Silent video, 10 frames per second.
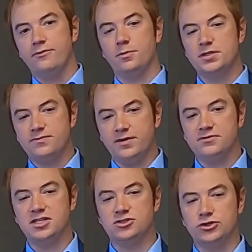from its
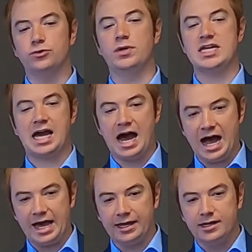52-week
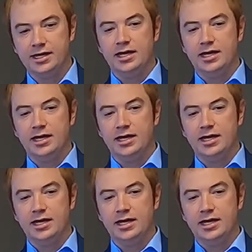high.